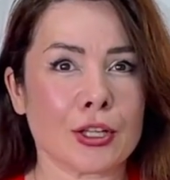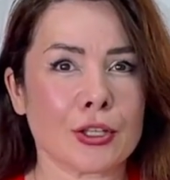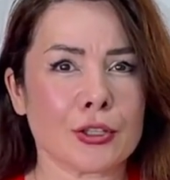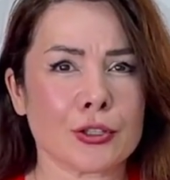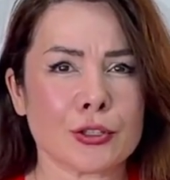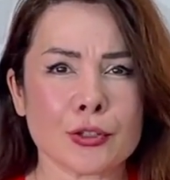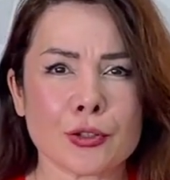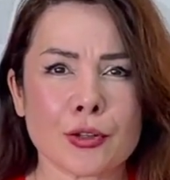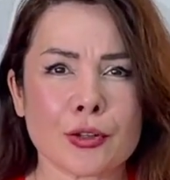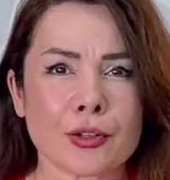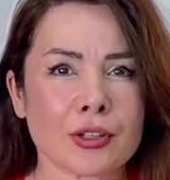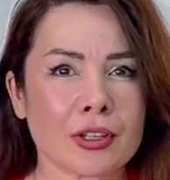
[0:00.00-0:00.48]

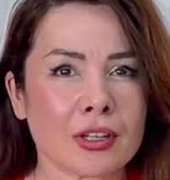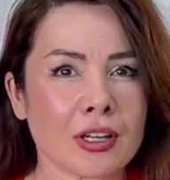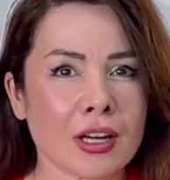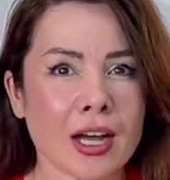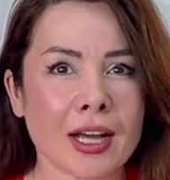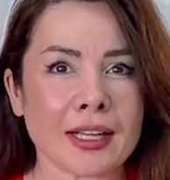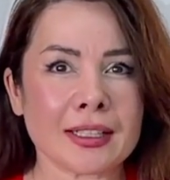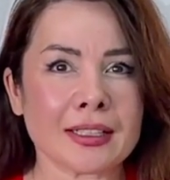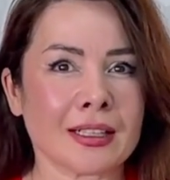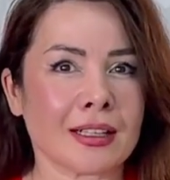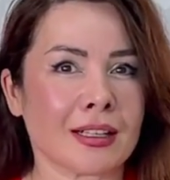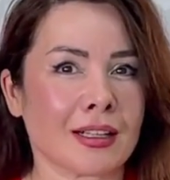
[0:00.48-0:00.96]
you're
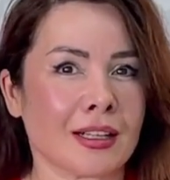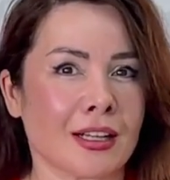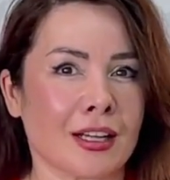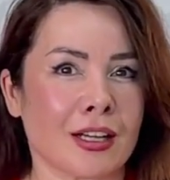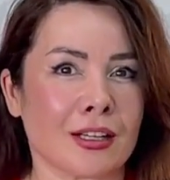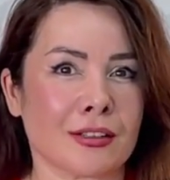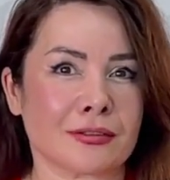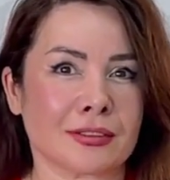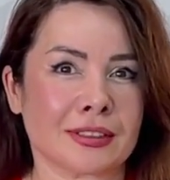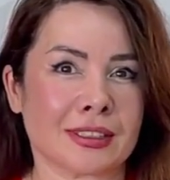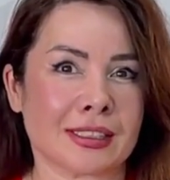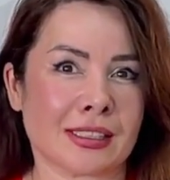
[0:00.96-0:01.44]
gonna
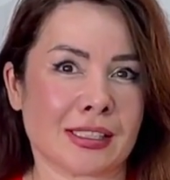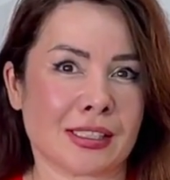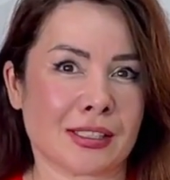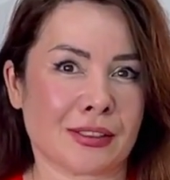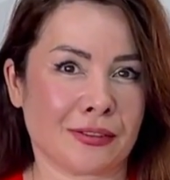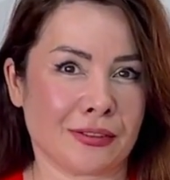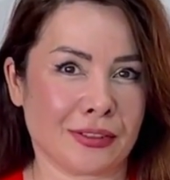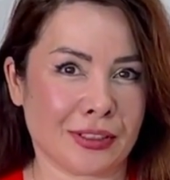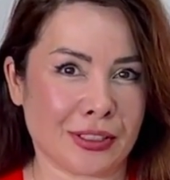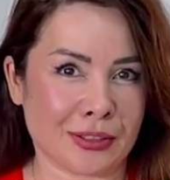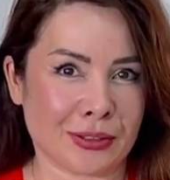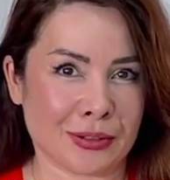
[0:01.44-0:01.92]
love this
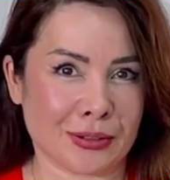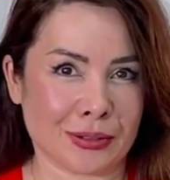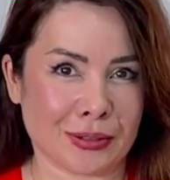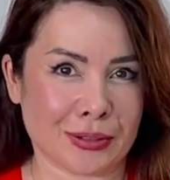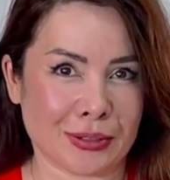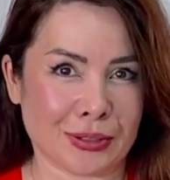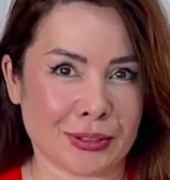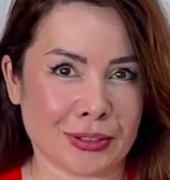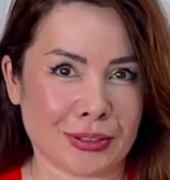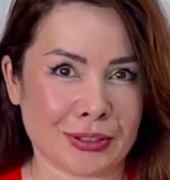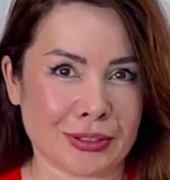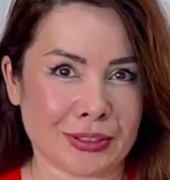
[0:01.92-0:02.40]

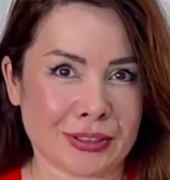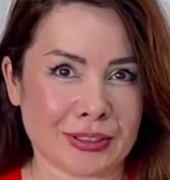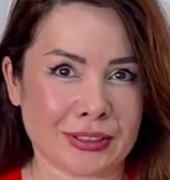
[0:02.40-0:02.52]
video.